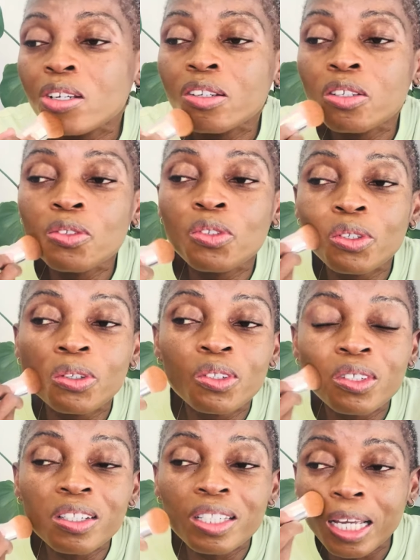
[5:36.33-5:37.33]

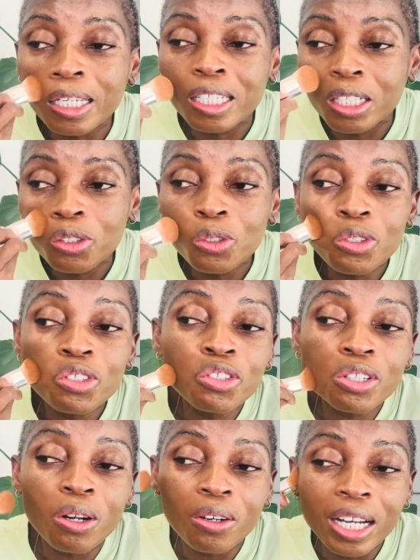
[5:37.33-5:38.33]
like a
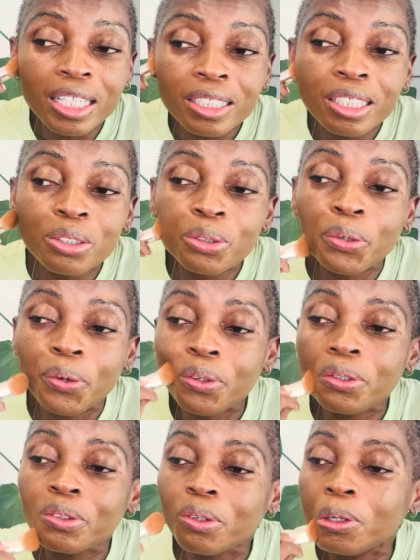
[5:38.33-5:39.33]
neutral
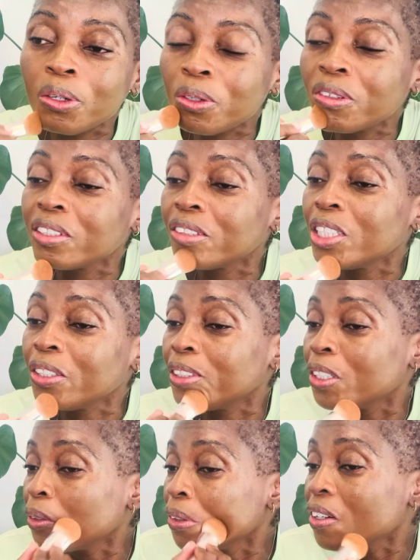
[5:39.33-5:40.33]
undertone or,
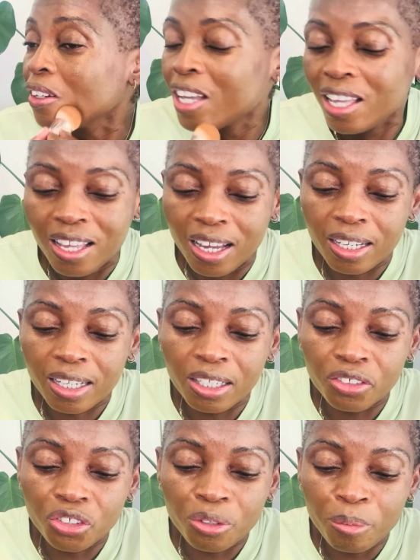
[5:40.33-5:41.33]
I
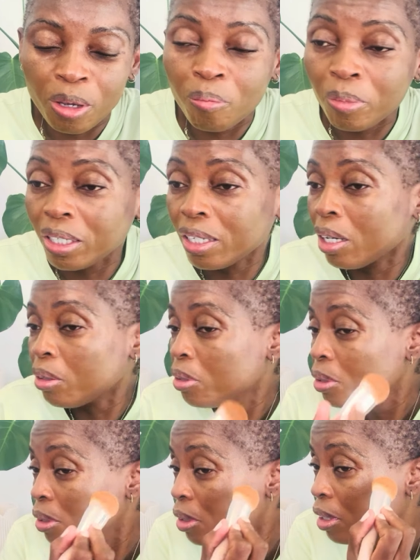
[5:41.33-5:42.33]
can't remember now.
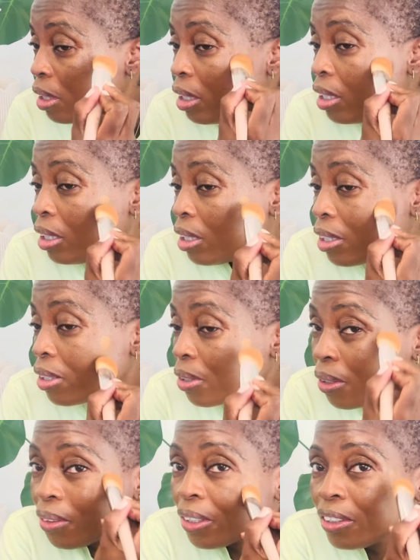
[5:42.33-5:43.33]

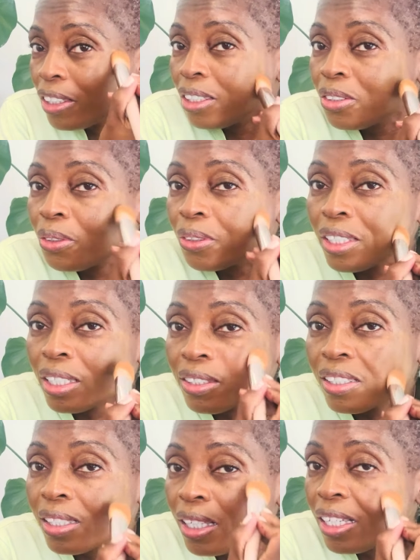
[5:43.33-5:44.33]
So as you can
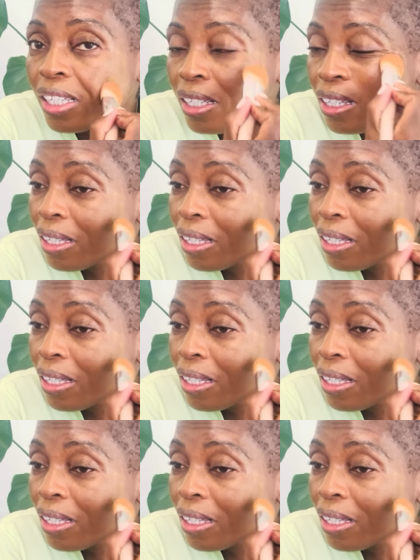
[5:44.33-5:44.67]
see,